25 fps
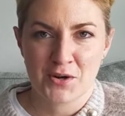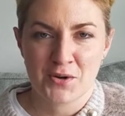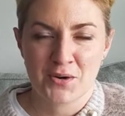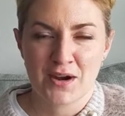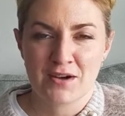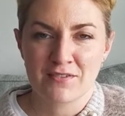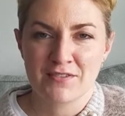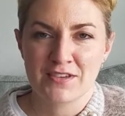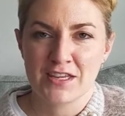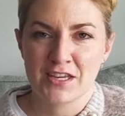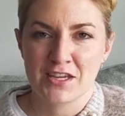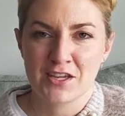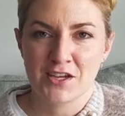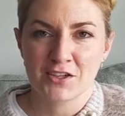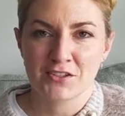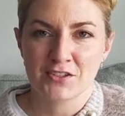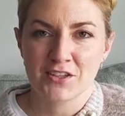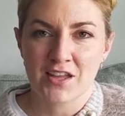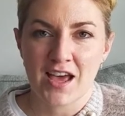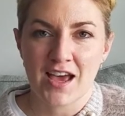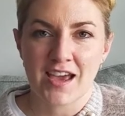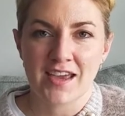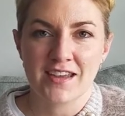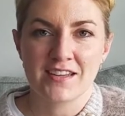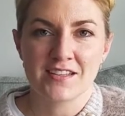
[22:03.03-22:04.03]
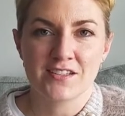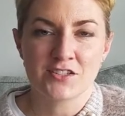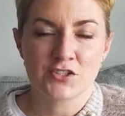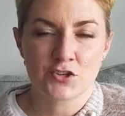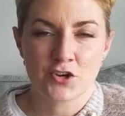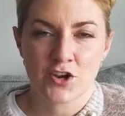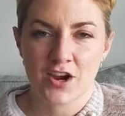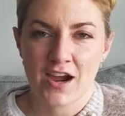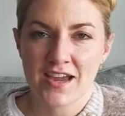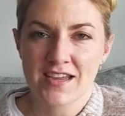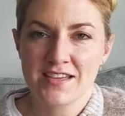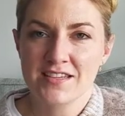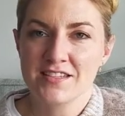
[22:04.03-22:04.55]
of getting online and
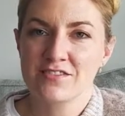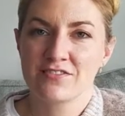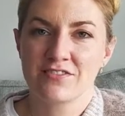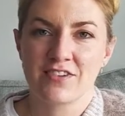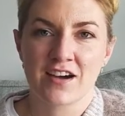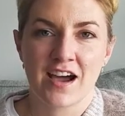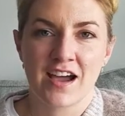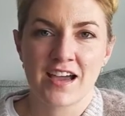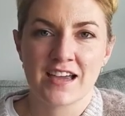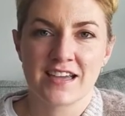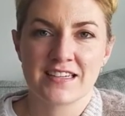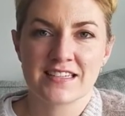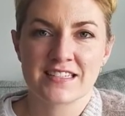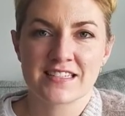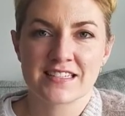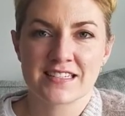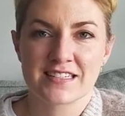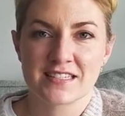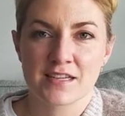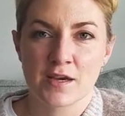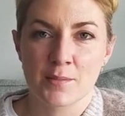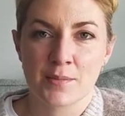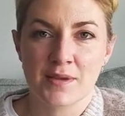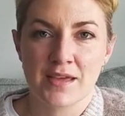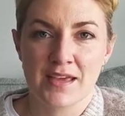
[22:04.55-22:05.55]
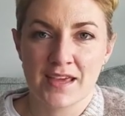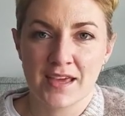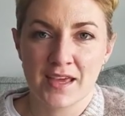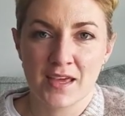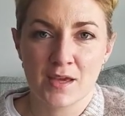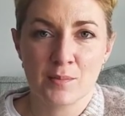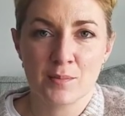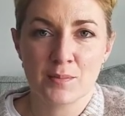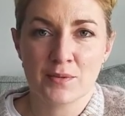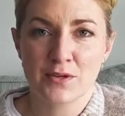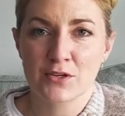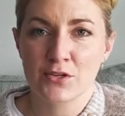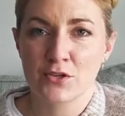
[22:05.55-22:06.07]
trying to find some
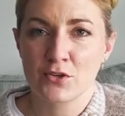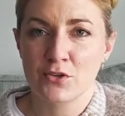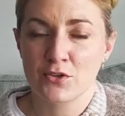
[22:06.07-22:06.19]
hip,